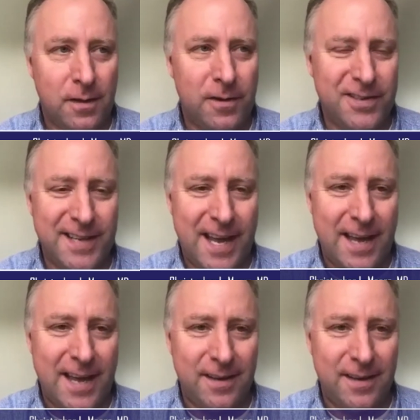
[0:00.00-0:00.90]
they're just
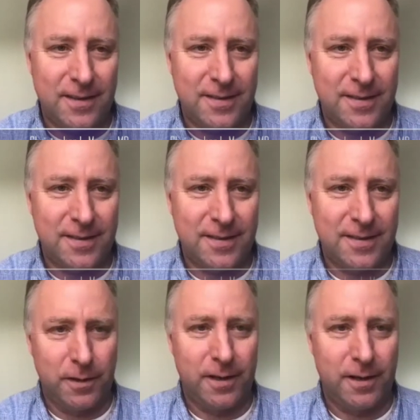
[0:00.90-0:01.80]
not in the state to
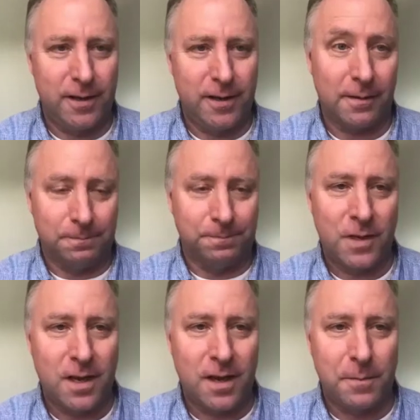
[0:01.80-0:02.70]
really hear
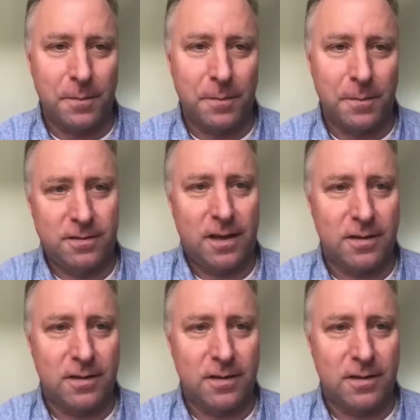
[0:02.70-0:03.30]
it because,